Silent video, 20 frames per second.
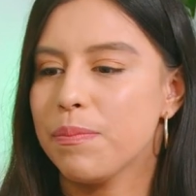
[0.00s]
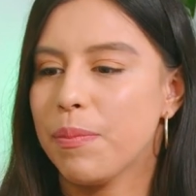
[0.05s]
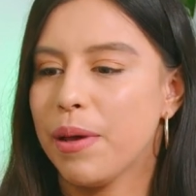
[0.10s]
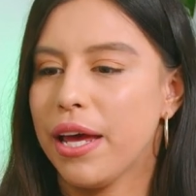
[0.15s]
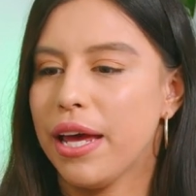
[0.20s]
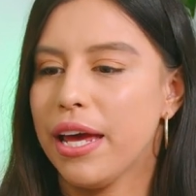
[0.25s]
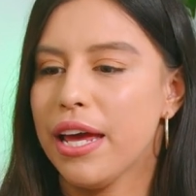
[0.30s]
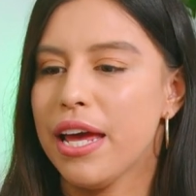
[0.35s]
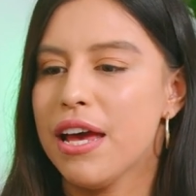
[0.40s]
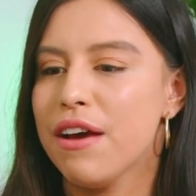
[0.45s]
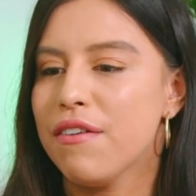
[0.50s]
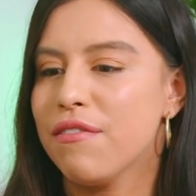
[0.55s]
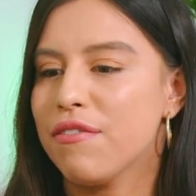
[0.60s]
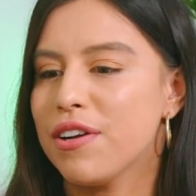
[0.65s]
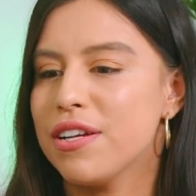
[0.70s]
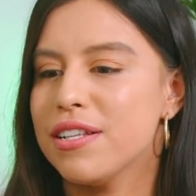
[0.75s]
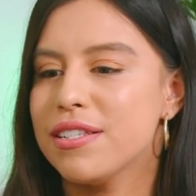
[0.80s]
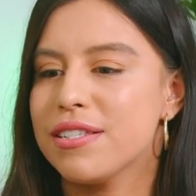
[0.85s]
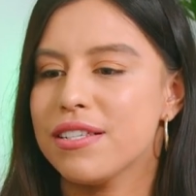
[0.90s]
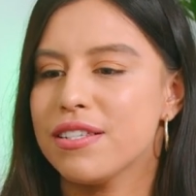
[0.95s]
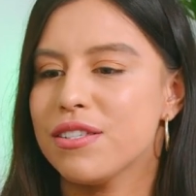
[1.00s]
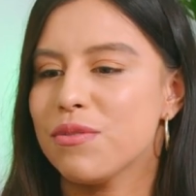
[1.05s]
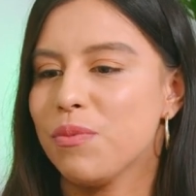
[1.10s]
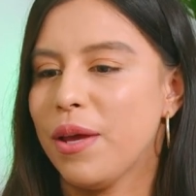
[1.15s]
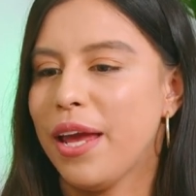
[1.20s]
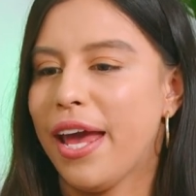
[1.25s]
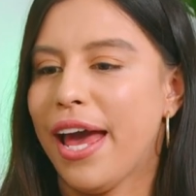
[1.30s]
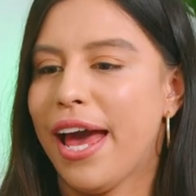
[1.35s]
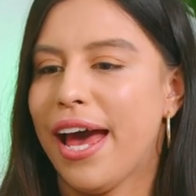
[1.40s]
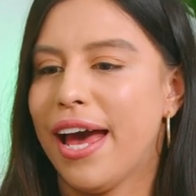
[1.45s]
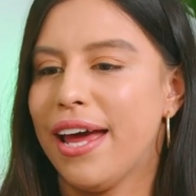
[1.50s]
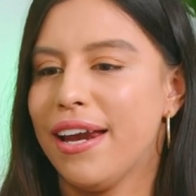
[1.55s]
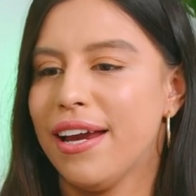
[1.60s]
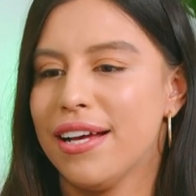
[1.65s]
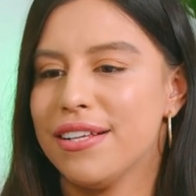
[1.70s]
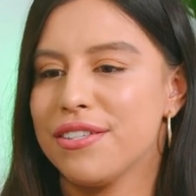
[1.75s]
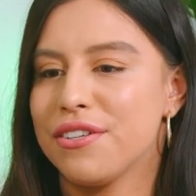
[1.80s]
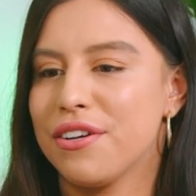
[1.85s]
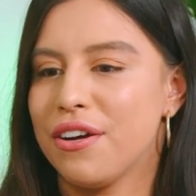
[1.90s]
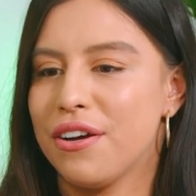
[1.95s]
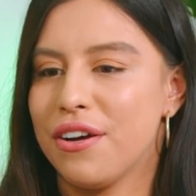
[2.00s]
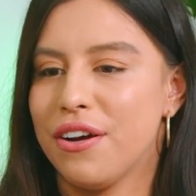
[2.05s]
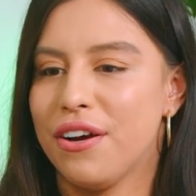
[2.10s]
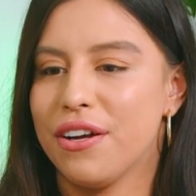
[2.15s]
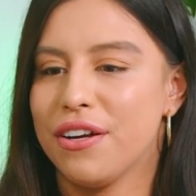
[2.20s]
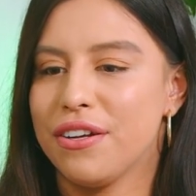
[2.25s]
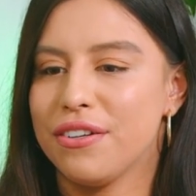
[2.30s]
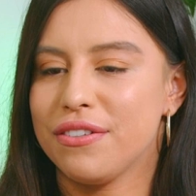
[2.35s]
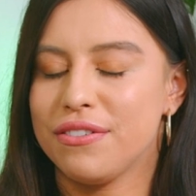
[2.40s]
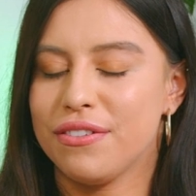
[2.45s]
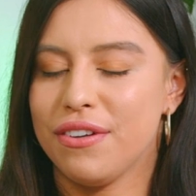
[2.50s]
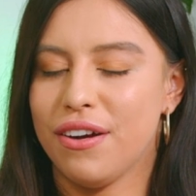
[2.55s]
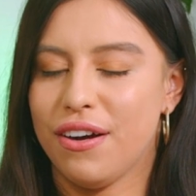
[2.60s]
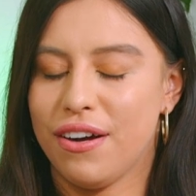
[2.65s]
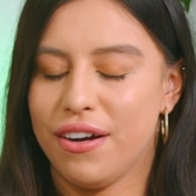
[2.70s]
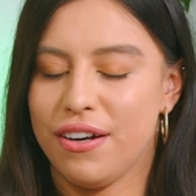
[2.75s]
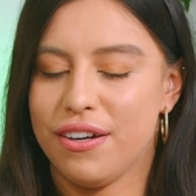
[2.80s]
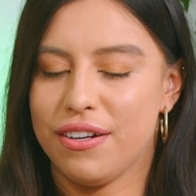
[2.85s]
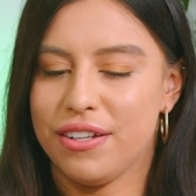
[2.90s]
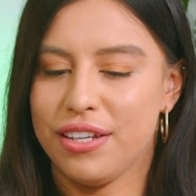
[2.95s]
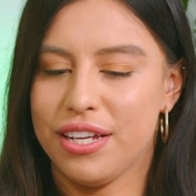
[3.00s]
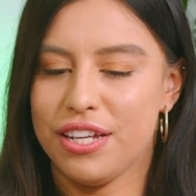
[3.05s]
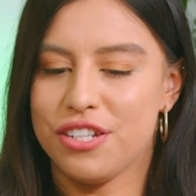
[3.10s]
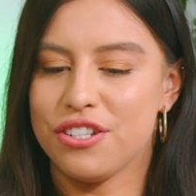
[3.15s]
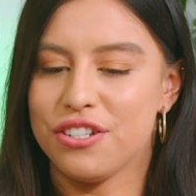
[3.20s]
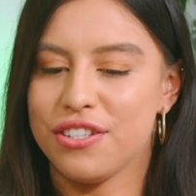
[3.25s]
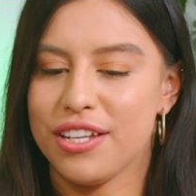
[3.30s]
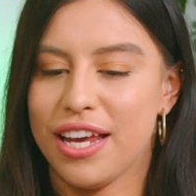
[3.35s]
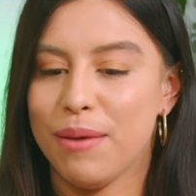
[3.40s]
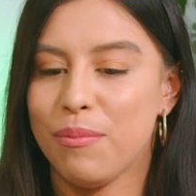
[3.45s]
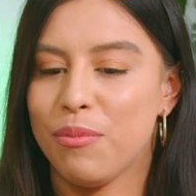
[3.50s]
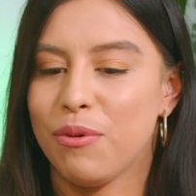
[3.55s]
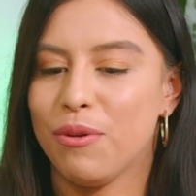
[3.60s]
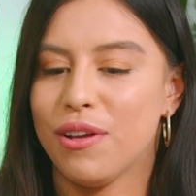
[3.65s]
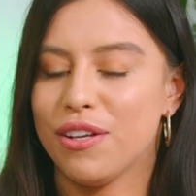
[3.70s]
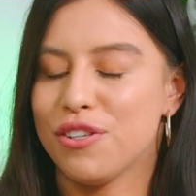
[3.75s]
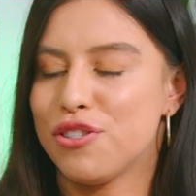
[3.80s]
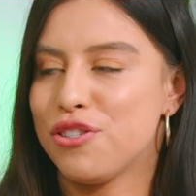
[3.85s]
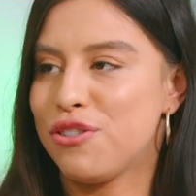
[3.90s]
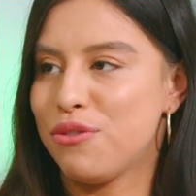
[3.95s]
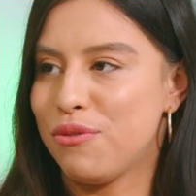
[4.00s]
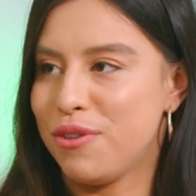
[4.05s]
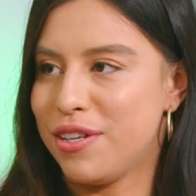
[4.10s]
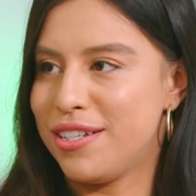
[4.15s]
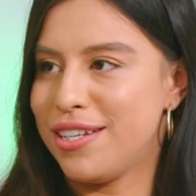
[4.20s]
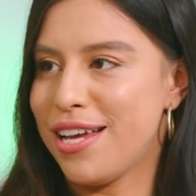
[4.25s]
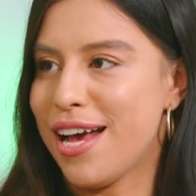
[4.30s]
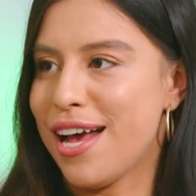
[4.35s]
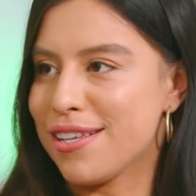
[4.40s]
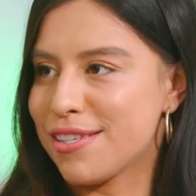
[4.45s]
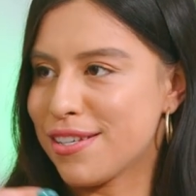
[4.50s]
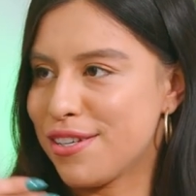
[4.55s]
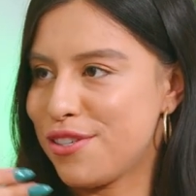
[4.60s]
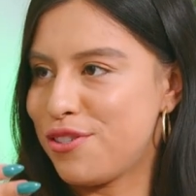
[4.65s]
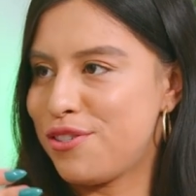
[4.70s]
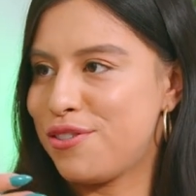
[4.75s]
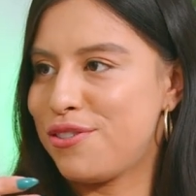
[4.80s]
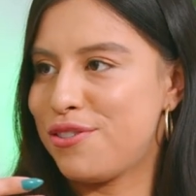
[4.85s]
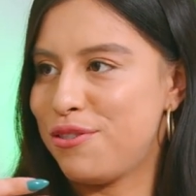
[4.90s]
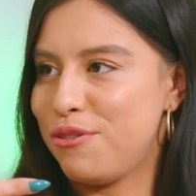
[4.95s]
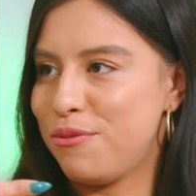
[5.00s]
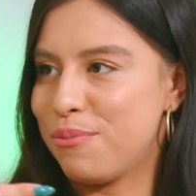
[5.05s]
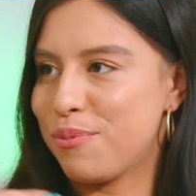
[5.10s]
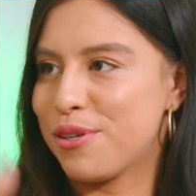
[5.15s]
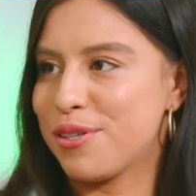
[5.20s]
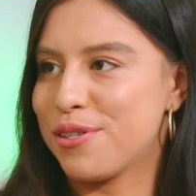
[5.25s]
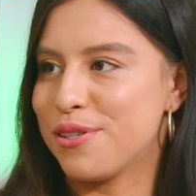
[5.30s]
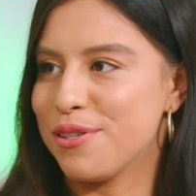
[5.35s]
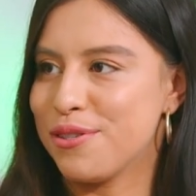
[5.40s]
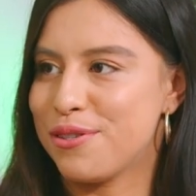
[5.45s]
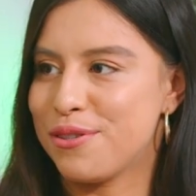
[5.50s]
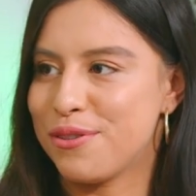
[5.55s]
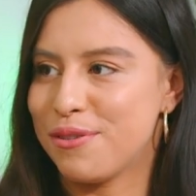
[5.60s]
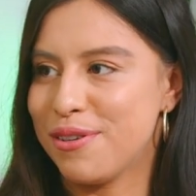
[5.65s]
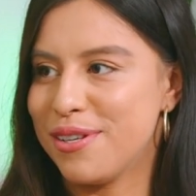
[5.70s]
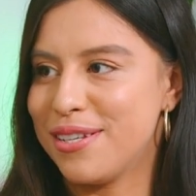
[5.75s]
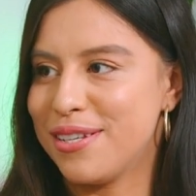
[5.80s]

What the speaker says: But for instance, we had as our kitchen table a student desk, two-person student